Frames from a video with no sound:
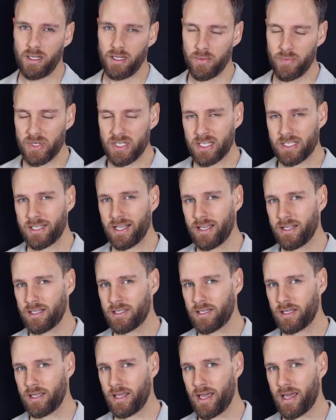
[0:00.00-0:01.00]
And let me just say
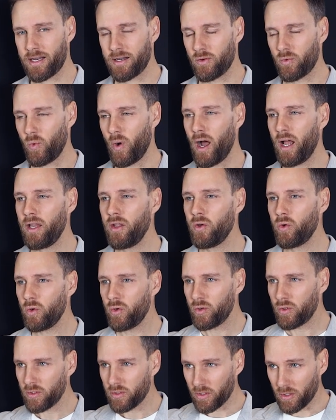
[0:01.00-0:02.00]
this again, while you
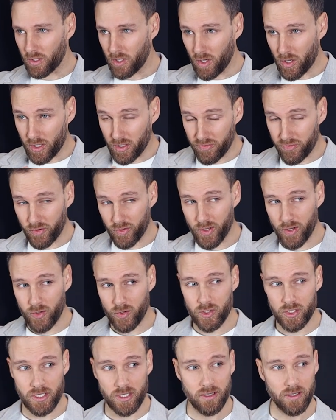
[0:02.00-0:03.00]
look for
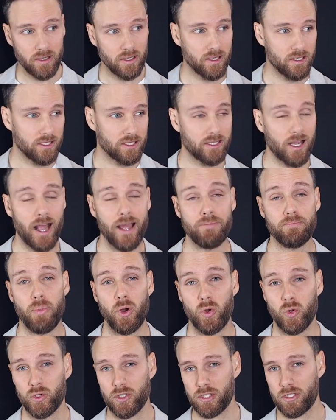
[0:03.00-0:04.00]
those
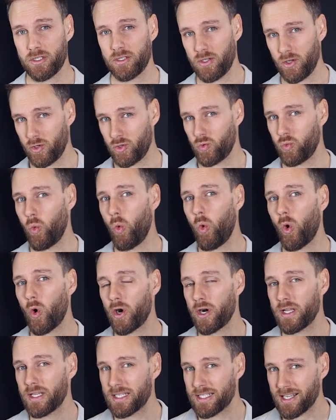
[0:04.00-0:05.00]
signposts, those
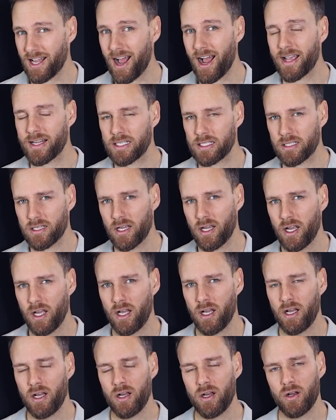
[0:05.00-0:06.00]
warning signs,
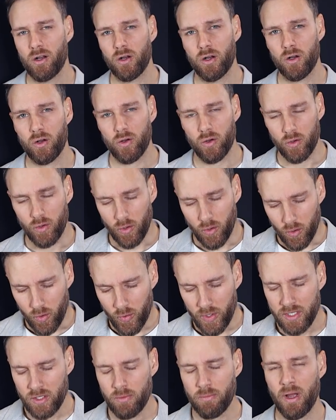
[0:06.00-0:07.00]

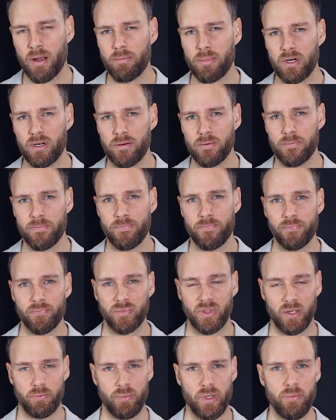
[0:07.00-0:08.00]
always remember
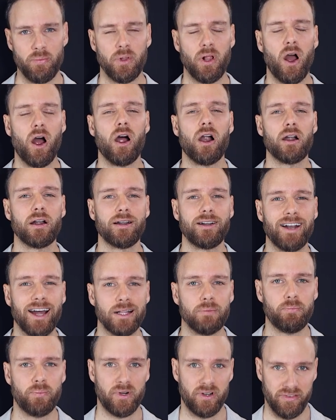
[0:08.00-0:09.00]
that people are
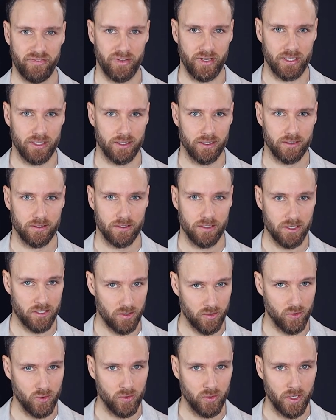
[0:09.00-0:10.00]
not perfect.
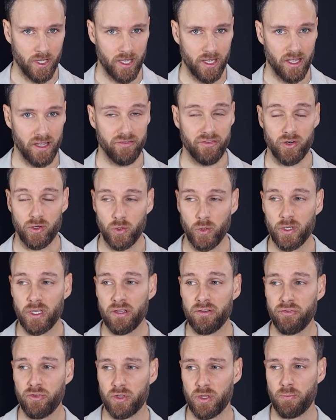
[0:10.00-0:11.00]
So if you're
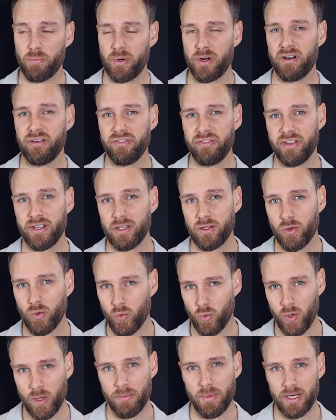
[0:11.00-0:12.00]
looking for the perfect
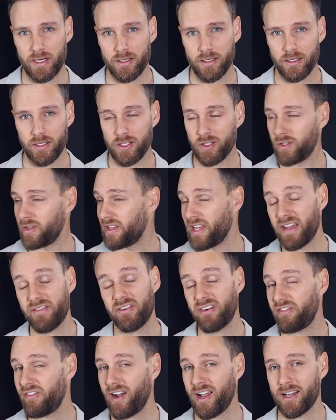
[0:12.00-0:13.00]
woman, you'll
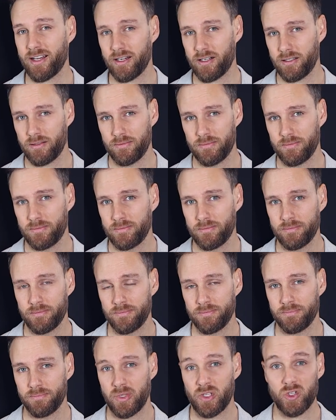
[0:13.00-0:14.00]
never find her
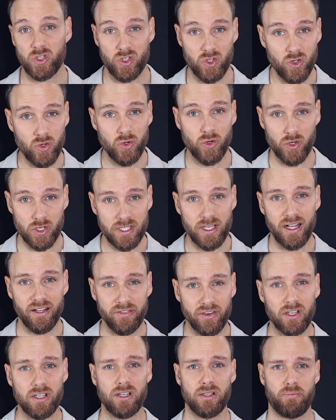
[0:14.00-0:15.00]
because you
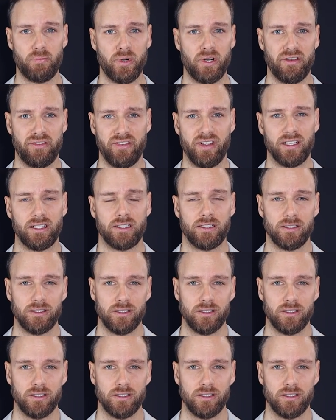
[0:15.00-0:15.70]
yourself are not perfect.